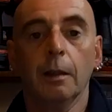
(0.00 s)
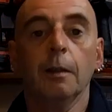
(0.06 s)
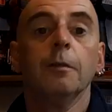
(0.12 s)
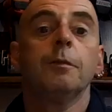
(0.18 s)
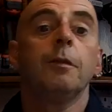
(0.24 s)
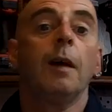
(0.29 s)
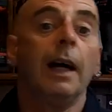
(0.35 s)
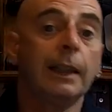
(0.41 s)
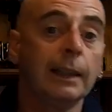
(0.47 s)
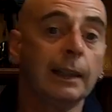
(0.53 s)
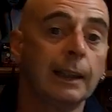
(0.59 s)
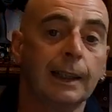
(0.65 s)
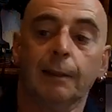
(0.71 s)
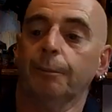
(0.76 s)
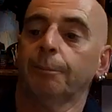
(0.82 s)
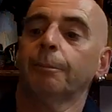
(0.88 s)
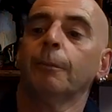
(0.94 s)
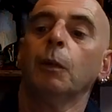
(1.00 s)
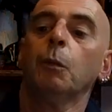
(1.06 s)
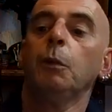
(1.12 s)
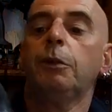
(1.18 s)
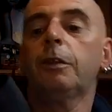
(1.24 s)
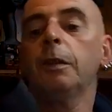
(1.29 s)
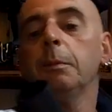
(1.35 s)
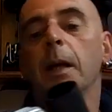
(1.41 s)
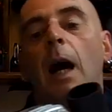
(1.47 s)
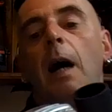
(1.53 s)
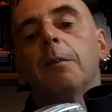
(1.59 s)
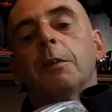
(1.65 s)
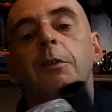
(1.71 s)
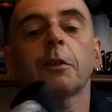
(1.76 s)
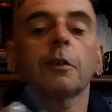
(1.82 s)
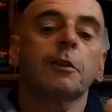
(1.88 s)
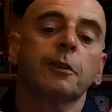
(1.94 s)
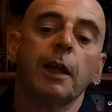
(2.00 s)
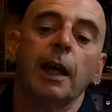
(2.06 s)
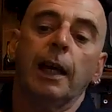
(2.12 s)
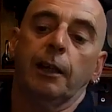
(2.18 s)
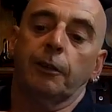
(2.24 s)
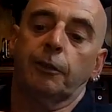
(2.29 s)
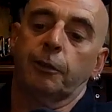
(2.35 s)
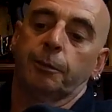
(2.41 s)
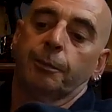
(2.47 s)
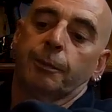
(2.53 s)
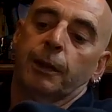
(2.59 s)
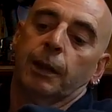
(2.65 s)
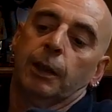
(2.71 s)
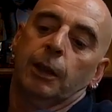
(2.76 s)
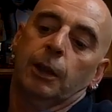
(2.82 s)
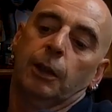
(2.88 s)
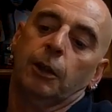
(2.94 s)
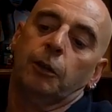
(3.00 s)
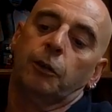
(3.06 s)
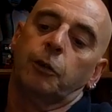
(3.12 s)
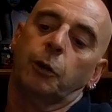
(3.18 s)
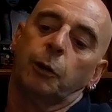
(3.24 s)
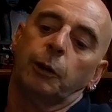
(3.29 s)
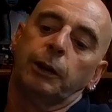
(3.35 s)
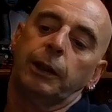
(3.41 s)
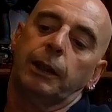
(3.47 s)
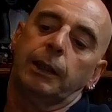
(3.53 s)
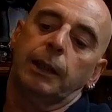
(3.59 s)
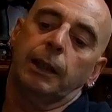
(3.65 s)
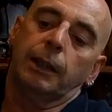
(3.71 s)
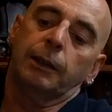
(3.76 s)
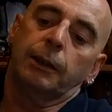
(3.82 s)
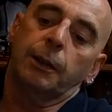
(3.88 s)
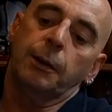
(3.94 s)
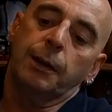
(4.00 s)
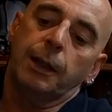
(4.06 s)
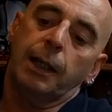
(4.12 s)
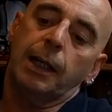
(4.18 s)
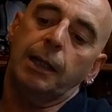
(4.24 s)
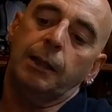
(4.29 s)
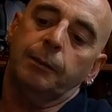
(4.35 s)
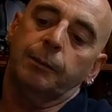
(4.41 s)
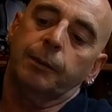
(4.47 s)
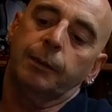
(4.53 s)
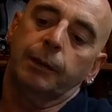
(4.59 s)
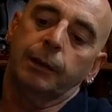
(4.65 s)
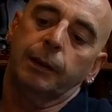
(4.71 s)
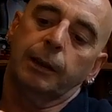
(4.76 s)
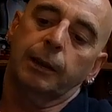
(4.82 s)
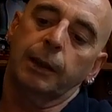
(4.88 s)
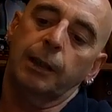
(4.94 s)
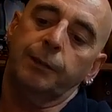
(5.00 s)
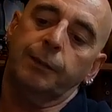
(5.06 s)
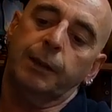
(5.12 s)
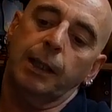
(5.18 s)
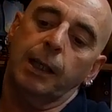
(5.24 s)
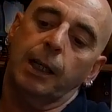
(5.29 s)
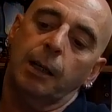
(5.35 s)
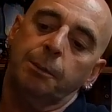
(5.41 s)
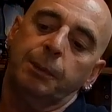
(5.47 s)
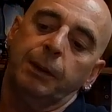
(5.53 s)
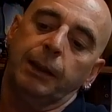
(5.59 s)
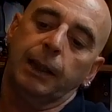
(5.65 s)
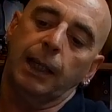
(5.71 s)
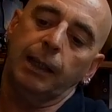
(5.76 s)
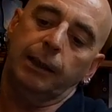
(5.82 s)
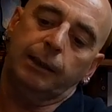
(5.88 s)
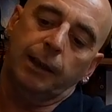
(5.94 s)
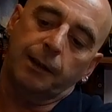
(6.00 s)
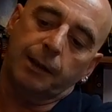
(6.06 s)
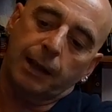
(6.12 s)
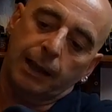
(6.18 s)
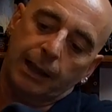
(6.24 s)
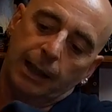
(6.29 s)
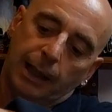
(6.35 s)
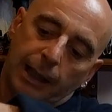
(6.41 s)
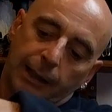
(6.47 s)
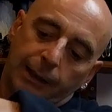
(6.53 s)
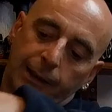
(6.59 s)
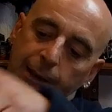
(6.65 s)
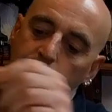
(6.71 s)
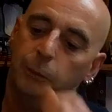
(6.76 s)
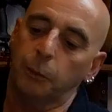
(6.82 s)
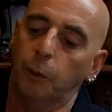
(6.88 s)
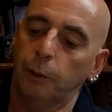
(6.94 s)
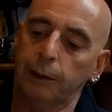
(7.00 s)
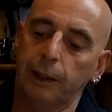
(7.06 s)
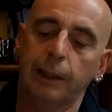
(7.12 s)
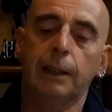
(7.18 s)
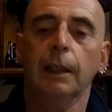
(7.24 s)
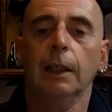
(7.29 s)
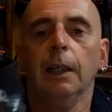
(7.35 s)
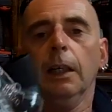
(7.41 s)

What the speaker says: Finally, we seem to have a success. So you do that, you lift it up, you get it to the right height that you wanted.